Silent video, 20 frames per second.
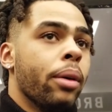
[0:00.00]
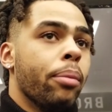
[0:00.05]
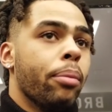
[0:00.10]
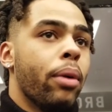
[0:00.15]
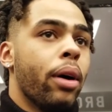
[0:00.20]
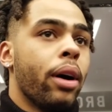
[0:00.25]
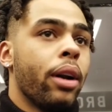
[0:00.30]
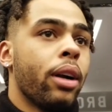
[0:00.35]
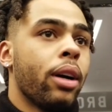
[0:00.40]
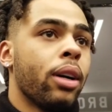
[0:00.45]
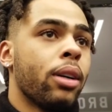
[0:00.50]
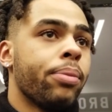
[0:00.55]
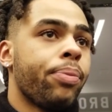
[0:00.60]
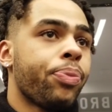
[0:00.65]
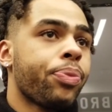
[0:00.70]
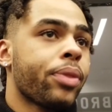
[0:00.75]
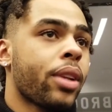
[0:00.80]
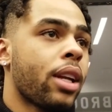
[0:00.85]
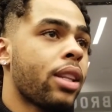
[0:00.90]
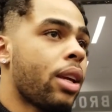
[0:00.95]
But um,
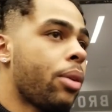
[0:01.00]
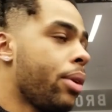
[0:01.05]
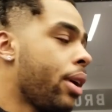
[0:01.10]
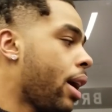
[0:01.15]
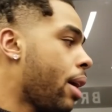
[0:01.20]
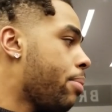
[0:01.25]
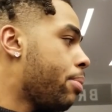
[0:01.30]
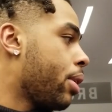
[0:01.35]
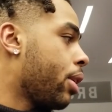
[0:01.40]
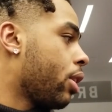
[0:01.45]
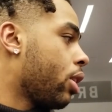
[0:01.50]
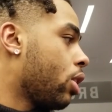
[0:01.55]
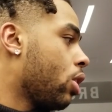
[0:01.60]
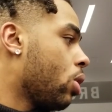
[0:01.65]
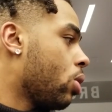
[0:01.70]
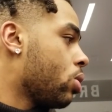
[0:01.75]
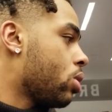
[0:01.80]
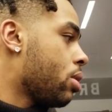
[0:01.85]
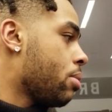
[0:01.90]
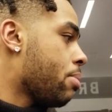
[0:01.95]
I think we got bigger
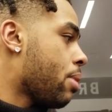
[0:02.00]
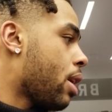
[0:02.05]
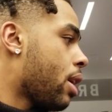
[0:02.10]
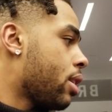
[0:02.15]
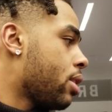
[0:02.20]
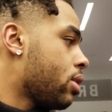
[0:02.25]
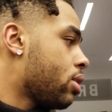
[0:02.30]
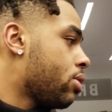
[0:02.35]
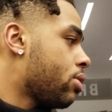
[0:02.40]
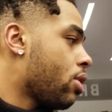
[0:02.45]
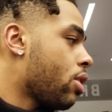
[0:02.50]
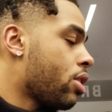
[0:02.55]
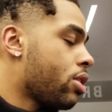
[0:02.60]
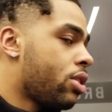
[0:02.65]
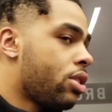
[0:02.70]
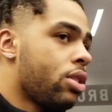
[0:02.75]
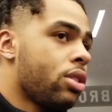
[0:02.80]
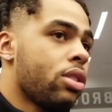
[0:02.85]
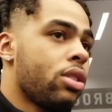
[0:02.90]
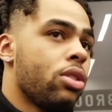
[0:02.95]
goals in mind as far
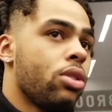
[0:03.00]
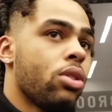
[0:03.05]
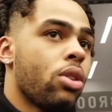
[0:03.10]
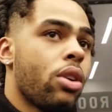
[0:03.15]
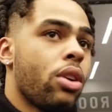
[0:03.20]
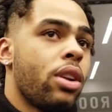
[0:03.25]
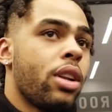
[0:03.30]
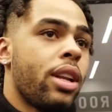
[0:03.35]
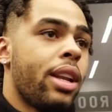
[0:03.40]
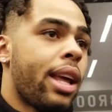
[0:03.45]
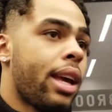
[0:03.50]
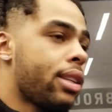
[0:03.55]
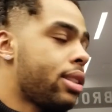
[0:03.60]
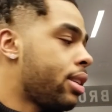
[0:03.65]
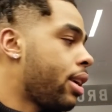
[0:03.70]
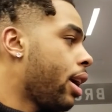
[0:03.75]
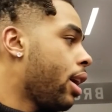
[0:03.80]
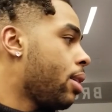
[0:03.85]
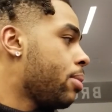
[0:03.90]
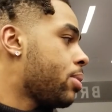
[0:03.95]
as, you know, the next
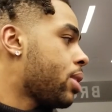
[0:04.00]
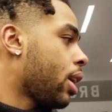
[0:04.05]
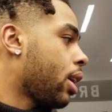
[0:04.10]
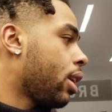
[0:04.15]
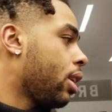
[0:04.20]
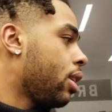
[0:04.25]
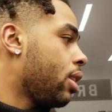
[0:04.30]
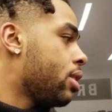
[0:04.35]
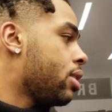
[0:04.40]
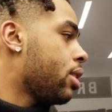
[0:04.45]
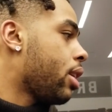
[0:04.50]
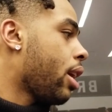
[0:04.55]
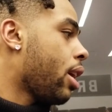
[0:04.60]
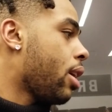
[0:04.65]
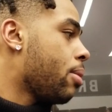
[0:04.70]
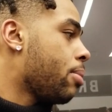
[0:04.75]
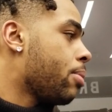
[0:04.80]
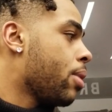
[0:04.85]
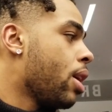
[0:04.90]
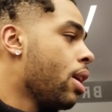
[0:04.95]
game, taking each
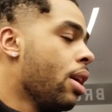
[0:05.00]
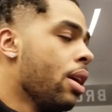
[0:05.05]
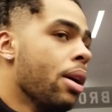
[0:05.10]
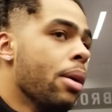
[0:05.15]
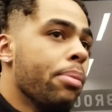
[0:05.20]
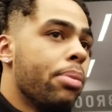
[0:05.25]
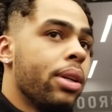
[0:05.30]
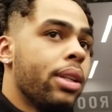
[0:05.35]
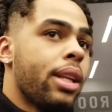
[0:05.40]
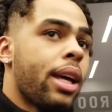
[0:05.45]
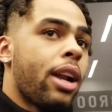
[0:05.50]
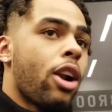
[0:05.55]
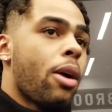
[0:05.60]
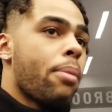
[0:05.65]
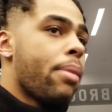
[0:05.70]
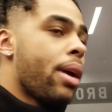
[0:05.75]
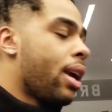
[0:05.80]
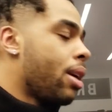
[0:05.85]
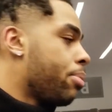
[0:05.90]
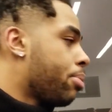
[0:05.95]
game, putting that our
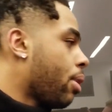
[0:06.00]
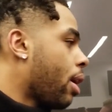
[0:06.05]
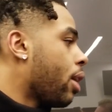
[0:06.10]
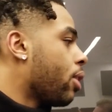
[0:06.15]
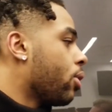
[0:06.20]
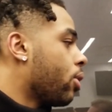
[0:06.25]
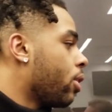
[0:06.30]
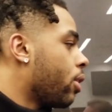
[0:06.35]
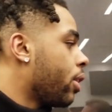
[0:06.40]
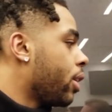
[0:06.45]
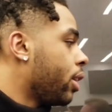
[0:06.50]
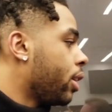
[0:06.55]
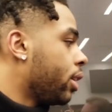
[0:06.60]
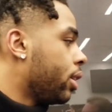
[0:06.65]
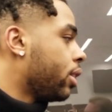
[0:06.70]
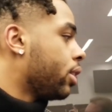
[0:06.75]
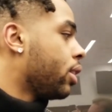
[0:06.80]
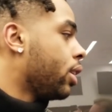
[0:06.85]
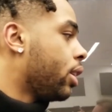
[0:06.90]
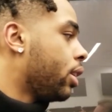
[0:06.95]
main priority
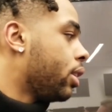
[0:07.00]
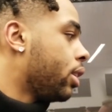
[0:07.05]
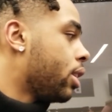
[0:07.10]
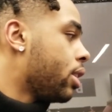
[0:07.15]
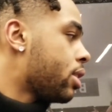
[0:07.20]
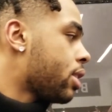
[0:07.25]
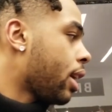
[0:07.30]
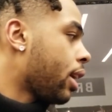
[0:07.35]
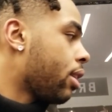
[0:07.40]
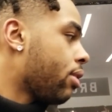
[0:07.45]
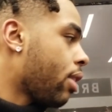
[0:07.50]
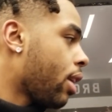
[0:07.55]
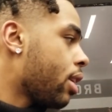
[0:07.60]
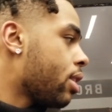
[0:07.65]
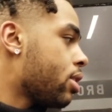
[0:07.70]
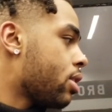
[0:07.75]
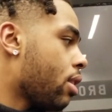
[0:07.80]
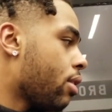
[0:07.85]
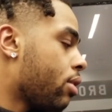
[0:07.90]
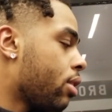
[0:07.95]
and, and, and taking
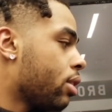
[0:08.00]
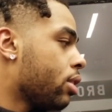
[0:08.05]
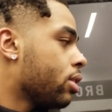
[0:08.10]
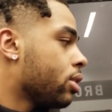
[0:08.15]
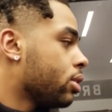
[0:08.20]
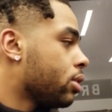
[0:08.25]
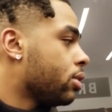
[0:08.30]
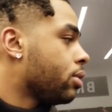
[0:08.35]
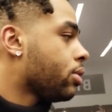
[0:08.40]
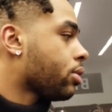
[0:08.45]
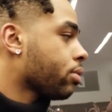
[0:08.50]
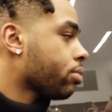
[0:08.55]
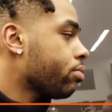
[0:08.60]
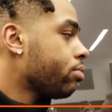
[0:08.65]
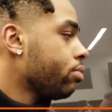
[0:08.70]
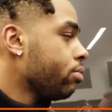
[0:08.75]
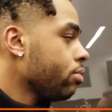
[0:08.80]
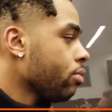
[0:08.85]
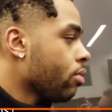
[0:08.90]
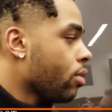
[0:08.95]
advantage of it.
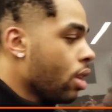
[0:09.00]
This